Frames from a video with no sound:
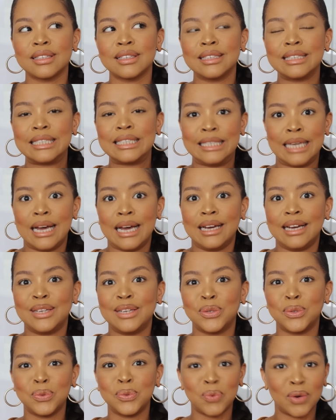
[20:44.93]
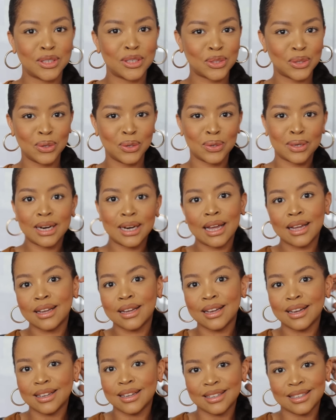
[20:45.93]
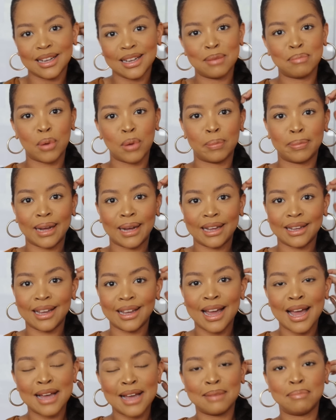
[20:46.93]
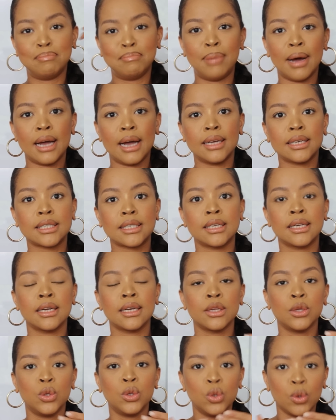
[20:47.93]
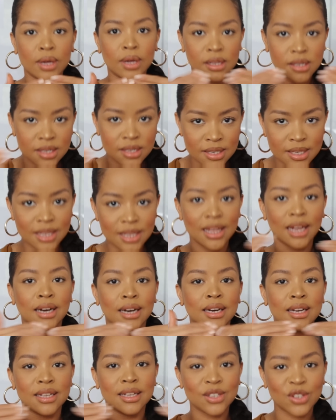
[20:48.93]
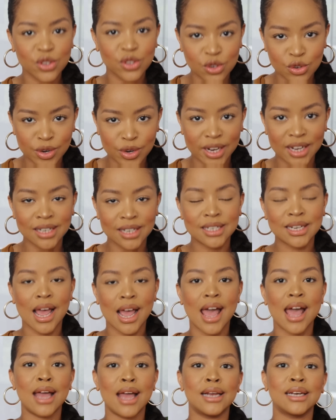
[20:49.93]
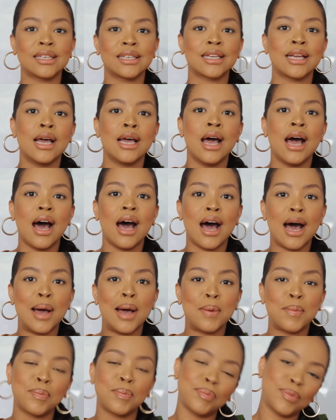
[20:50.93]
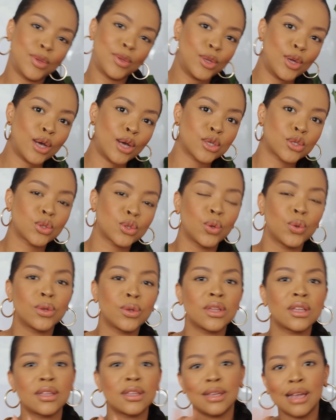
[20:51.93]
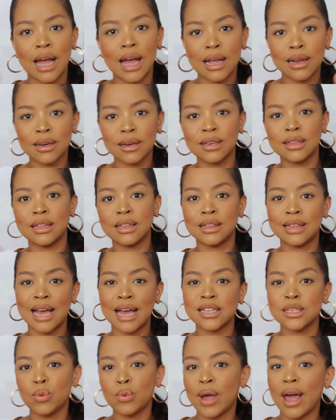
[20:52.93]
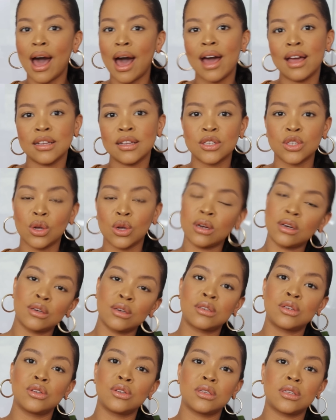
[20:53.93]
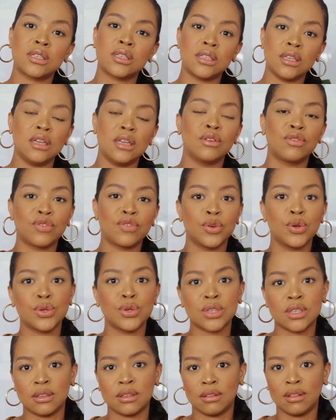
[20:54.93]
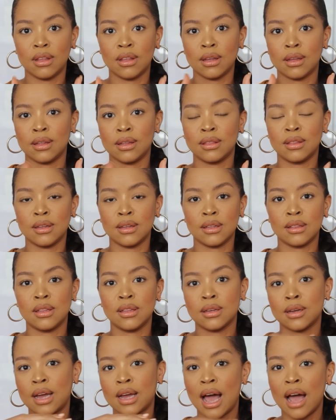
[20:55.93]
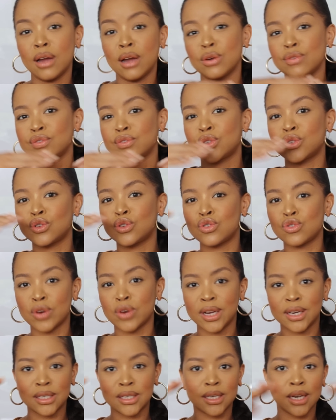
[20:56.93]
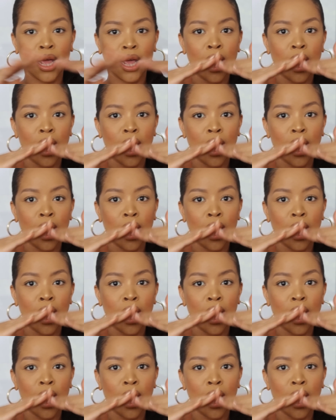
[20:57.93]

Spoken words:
Yeah, I don't want to look like a Popeye, but you can see that it is straight. And yeah, so that's where I started seeing first the kind of straight,